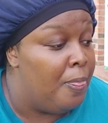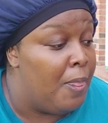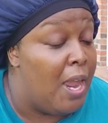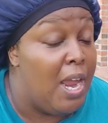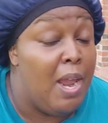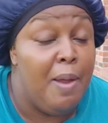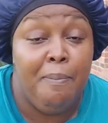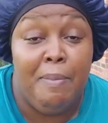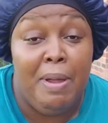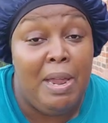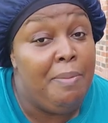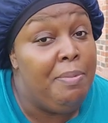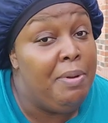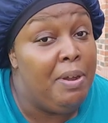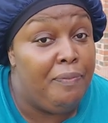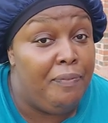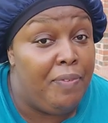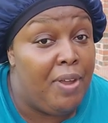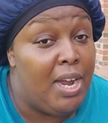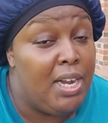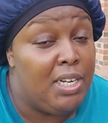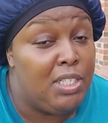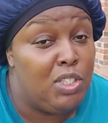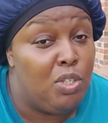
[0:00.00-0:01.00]
It may be a
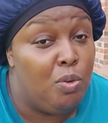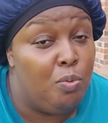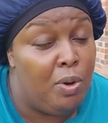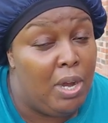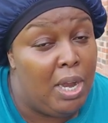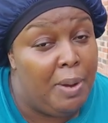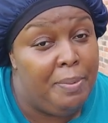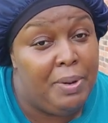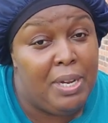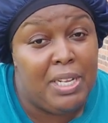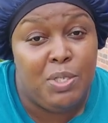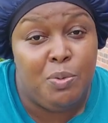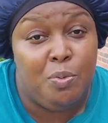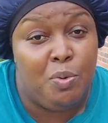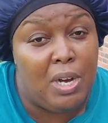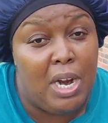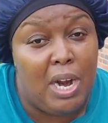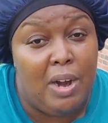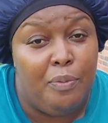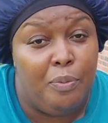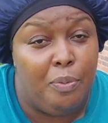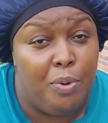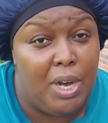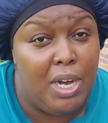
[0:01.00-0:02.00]
faster way, but that's what
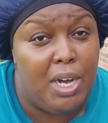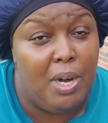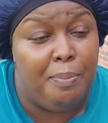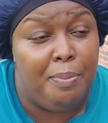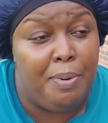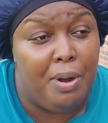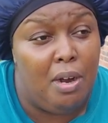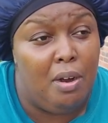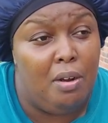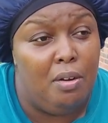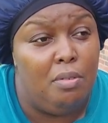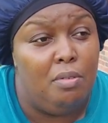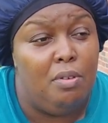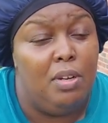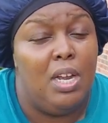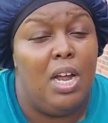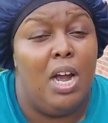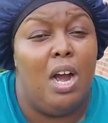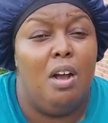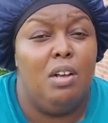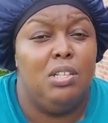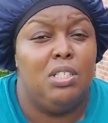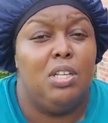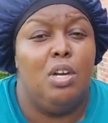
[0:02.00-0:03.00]
I've read up on.
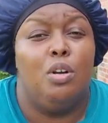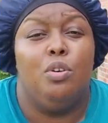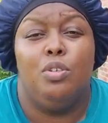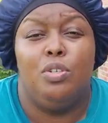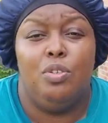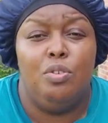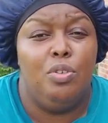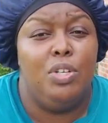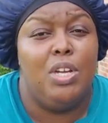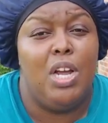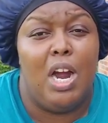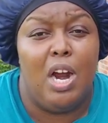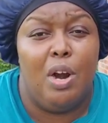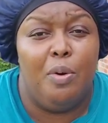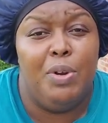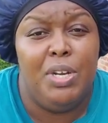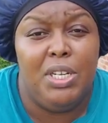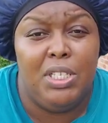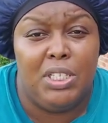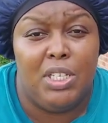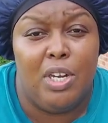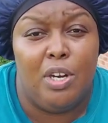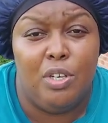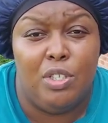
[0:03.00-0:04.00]
Also, do y'all
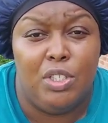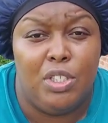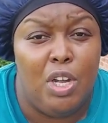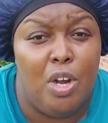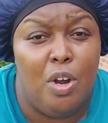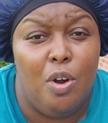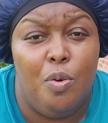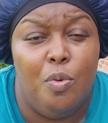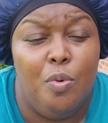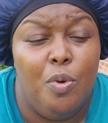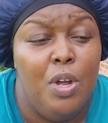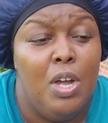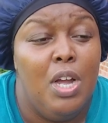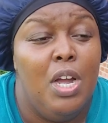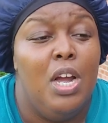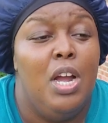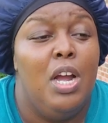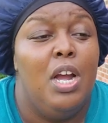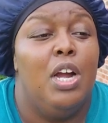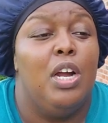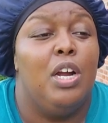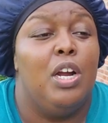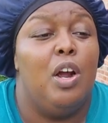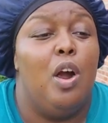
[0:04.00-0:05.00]
research. Don't
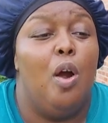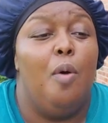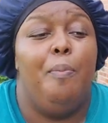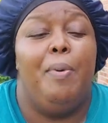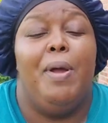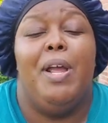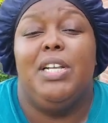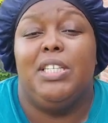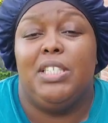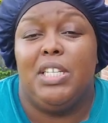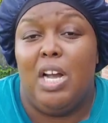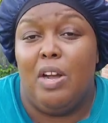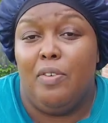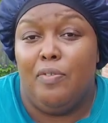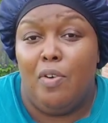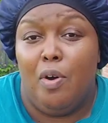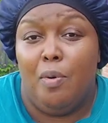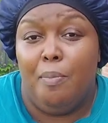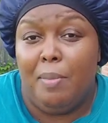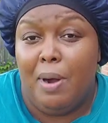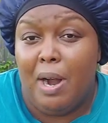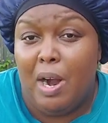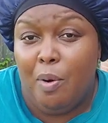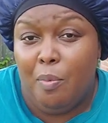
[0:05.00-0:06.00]
go based off
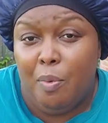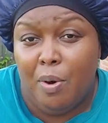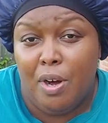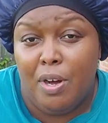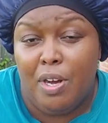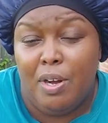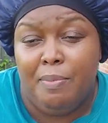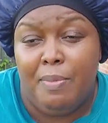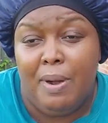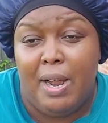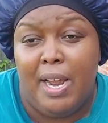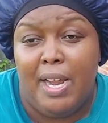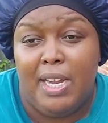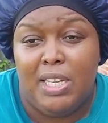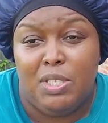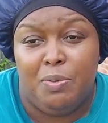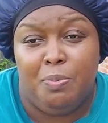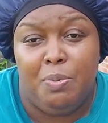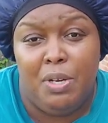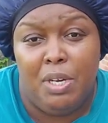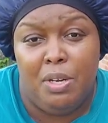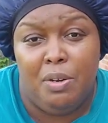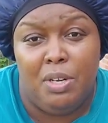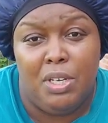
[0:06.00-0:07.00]
on my word and my
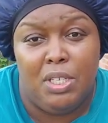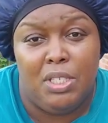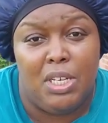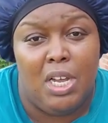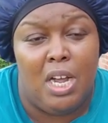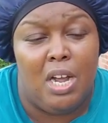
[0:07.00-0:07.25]
experience.